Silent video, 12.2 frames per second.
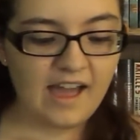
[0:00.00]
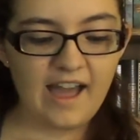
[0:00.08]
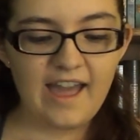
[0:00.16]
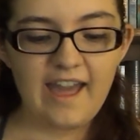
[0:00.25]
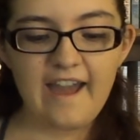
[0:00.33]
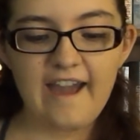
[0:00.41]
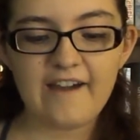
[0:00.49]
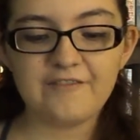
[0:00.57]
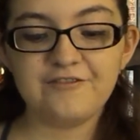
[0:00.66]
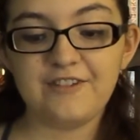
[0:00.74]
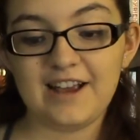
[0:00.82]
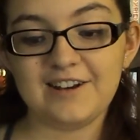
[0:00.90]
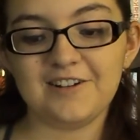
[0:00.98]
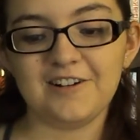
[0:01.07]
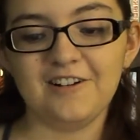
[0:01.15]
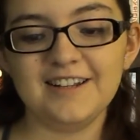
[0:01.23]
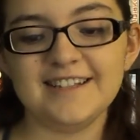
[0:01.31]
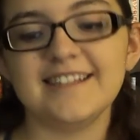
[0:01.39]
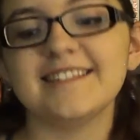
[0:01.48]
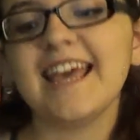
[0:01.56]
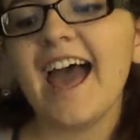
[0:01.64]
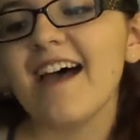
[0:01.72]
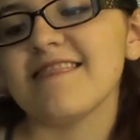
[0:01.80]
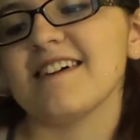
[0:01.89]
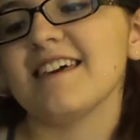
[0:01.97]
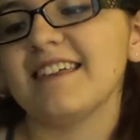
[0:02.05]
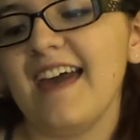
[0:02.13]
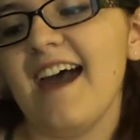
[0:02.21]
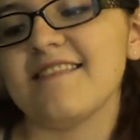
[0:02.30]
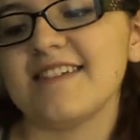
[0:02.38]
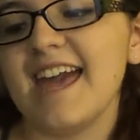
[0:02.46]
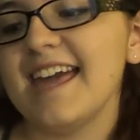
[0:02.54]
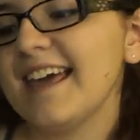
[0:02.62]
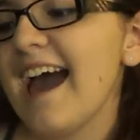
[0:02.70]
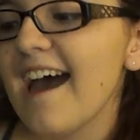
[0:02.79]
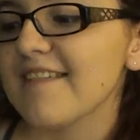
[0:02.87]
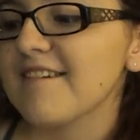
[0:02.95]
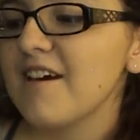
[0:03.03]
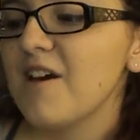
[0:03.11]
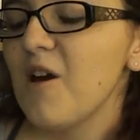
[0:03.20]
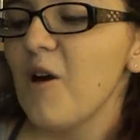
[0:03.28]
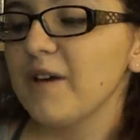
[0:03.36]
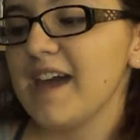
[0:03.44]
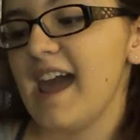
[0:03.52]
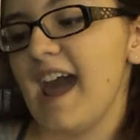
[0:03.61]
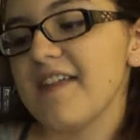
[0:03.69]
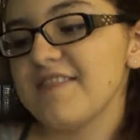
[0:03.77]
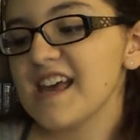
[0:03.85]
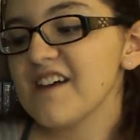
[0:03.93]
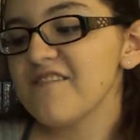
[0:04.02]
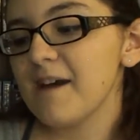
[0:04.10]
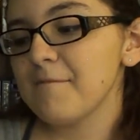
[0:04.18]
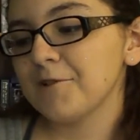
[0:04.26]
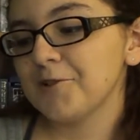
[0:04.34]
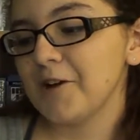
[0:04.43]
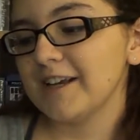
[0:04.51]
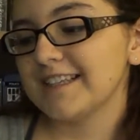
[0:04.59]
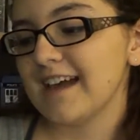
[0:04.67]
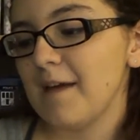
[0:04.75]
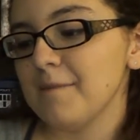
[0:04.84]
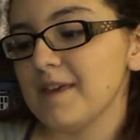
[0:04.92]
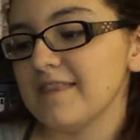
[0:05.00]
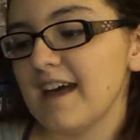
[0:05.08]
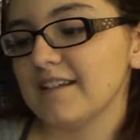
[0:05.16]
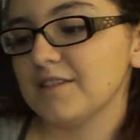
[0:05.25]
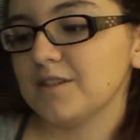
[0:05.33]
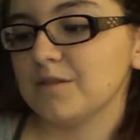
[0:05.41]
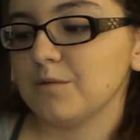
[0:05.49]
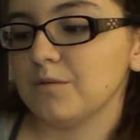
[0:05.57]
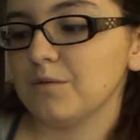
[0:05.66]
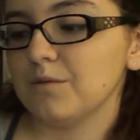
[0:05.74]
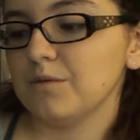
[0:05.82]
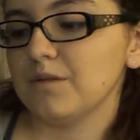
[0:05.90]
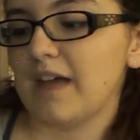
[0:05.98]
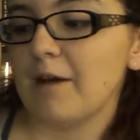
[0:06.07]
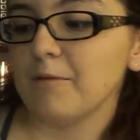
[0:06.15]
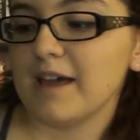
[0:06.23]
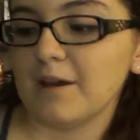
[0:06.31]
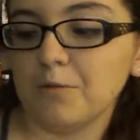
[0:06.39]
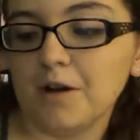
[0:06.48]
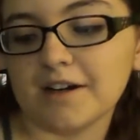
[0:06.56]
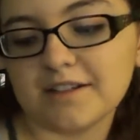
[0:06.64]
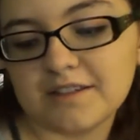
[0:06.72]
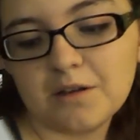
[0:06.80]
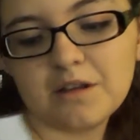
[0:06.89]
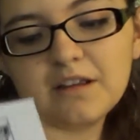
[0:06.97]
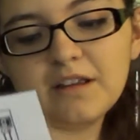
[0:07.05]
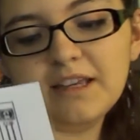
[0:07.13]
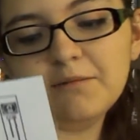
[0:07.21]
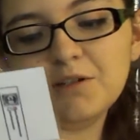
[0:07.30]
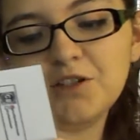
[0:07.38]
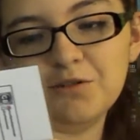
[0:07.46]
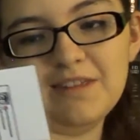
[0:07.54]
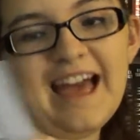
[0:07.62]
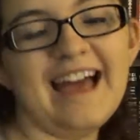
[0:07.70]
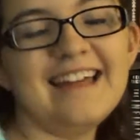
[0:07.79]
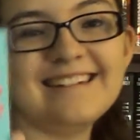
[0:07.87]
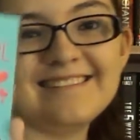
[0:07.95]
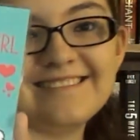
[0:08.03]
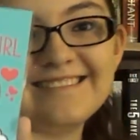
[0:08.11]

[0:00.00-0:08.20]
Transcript: I have Fangirl, and it says, Cat, hey Cat. Okay, I think if I portray Simon, that way it works. He would do that.